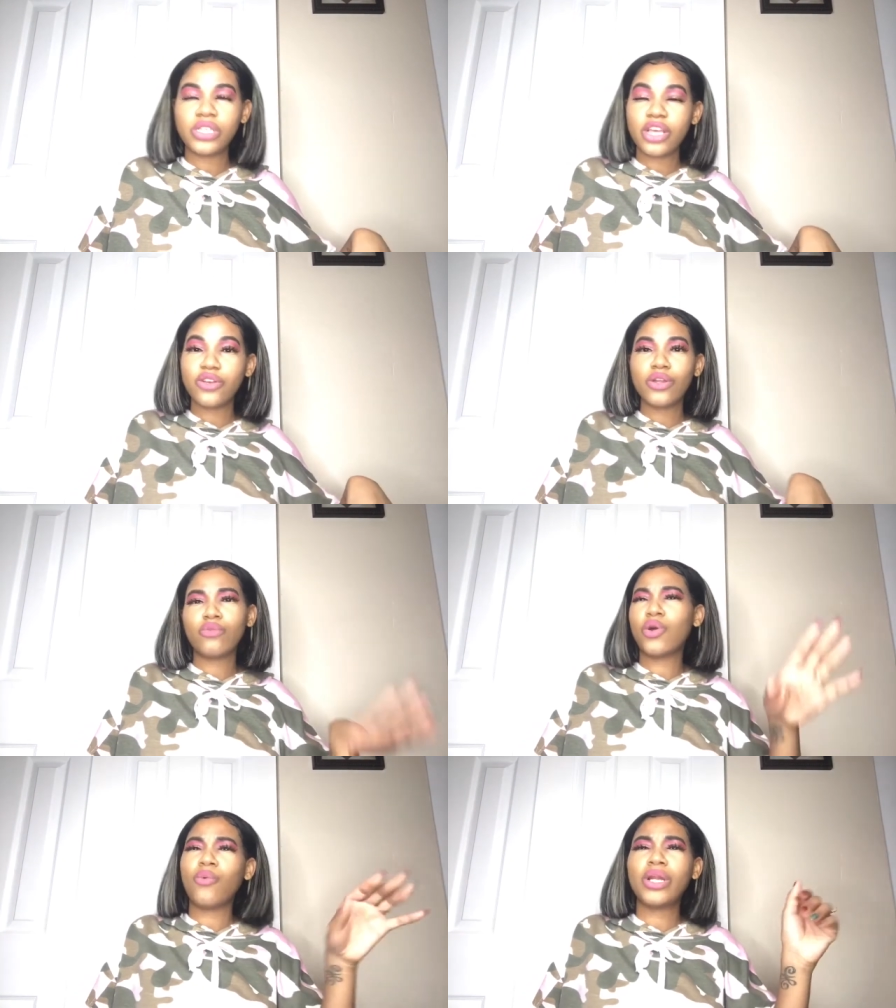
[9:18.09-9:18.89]
and, you know,
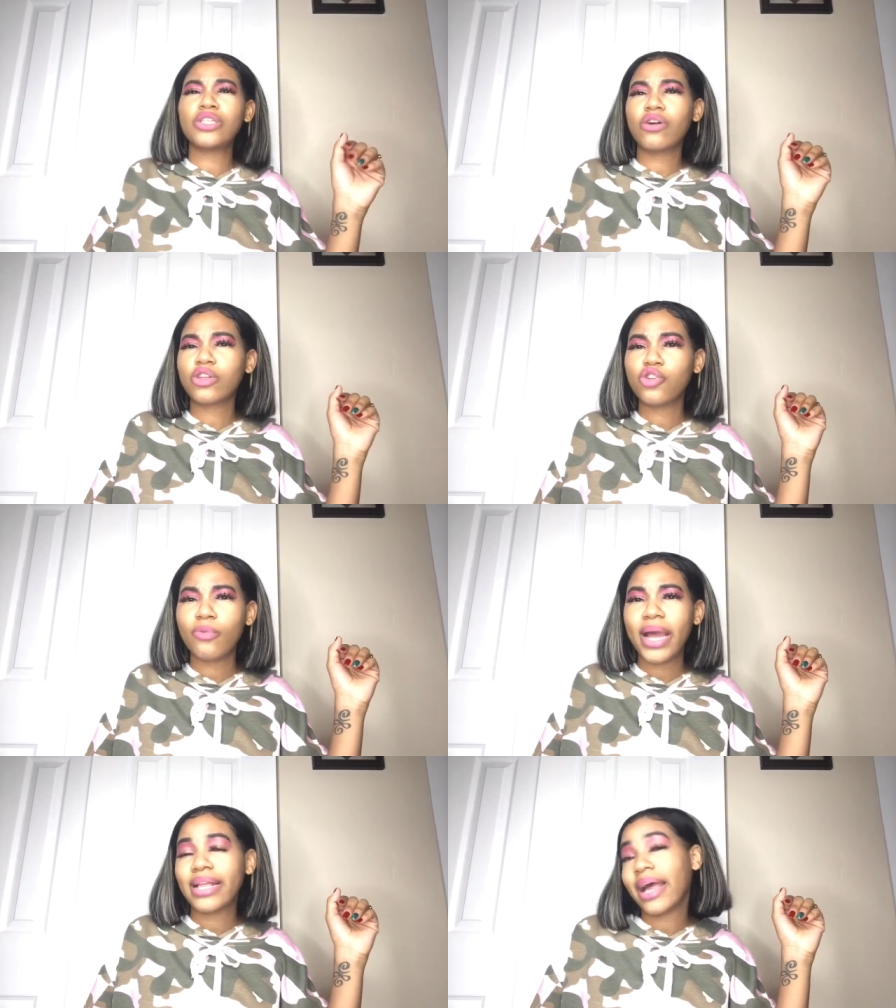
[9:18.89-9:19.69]
don't want to talk to
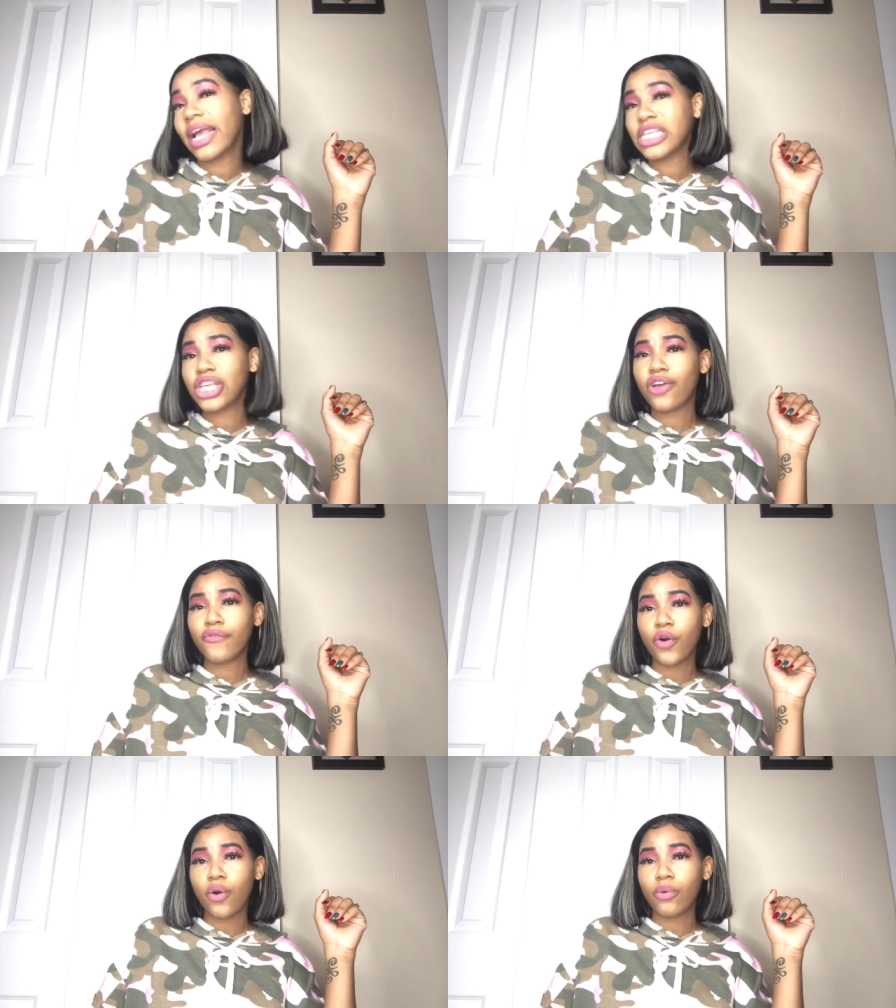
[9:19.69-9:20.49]
nobody, not answering your
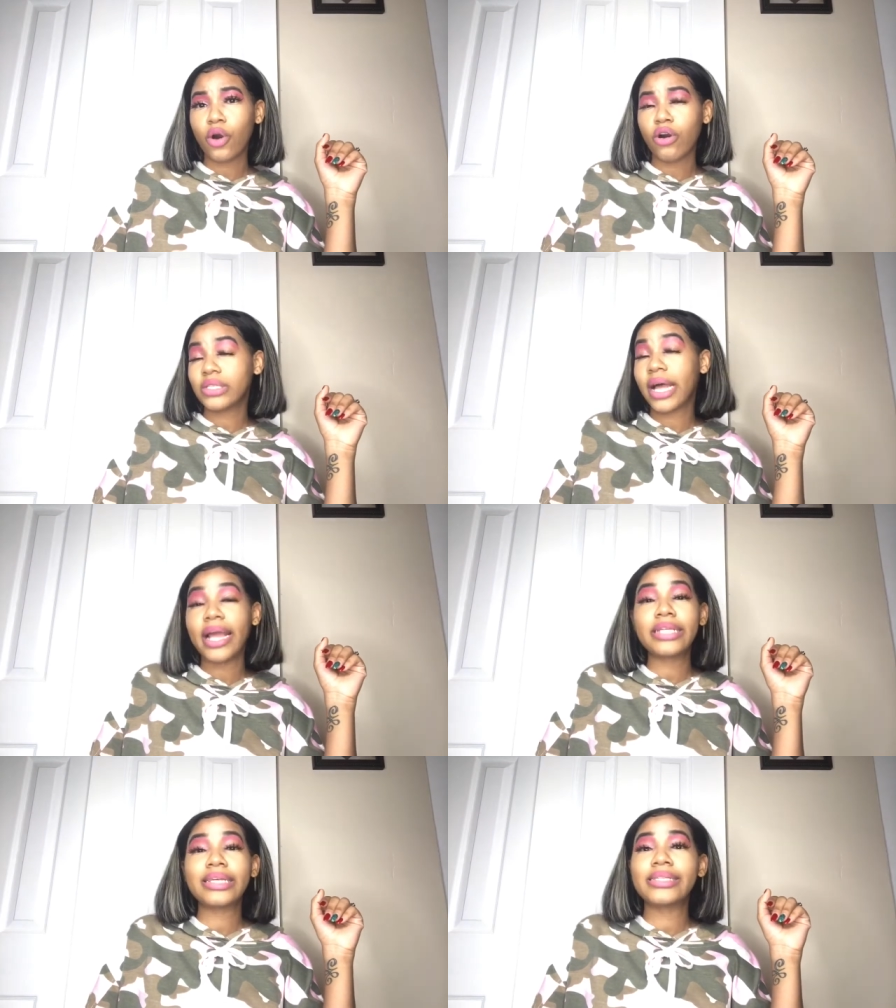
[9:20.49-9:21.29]
phone calls, not
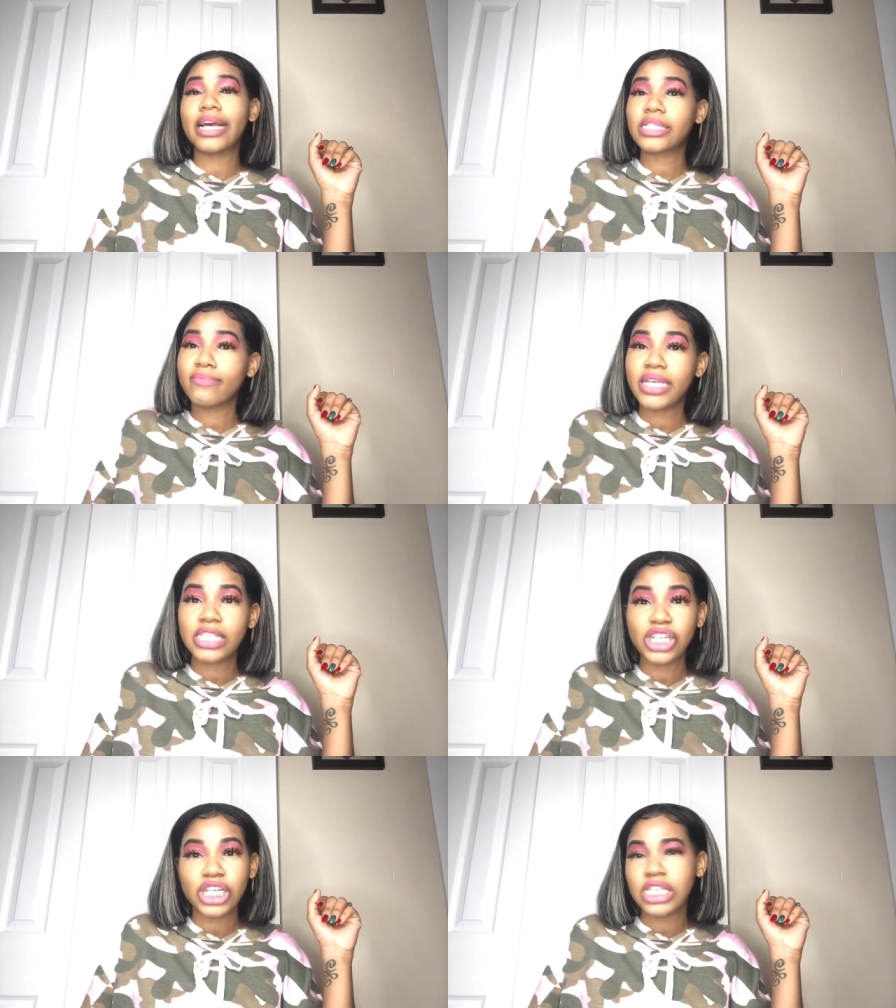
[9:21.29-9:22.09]
answering text
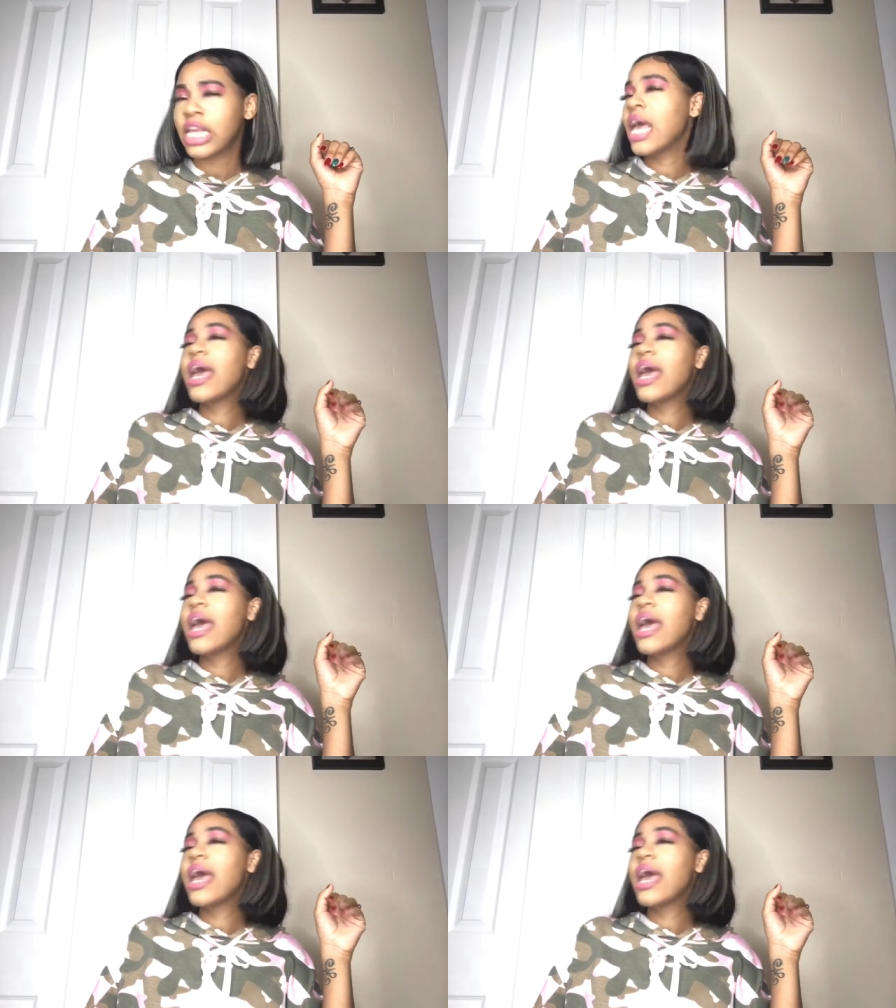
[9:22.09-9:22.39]
messages.